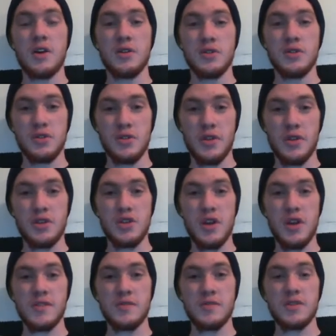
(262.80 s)
so they shove
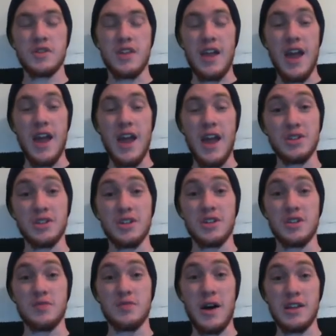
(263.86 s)
as much of the action in
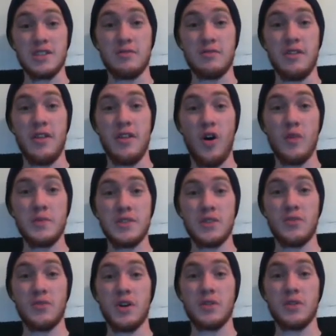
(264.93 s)
as possible in the hopes that
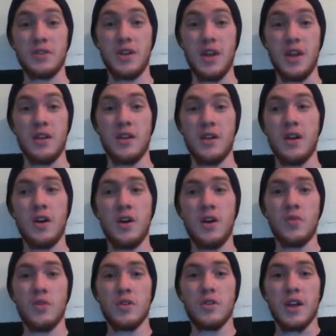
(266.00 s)
we'll go see it.
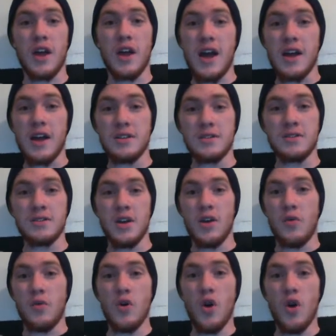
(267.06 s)
Well, guys,
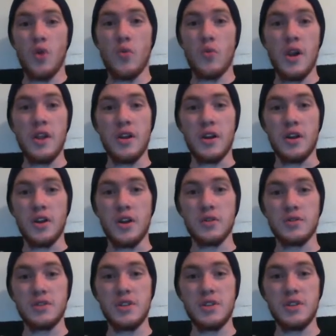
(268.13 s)
we're already going to go
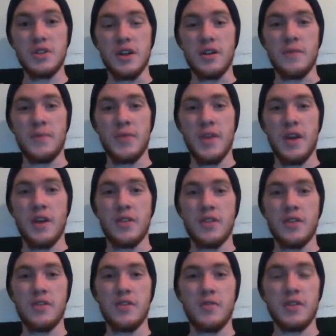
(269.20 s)
see it.
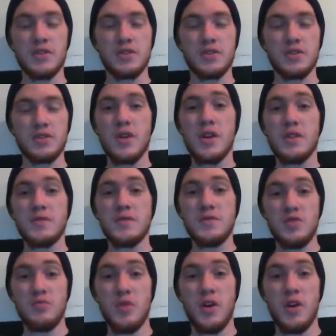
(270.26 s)
There have been a string of
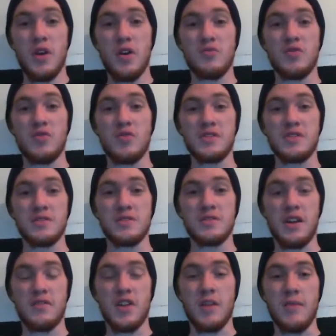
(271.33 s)
superhero movies that
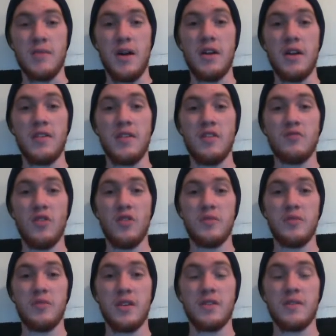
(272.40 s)
have come out, and they've both
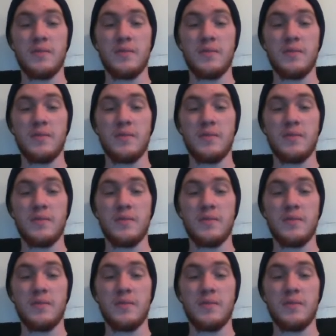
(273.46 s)
been,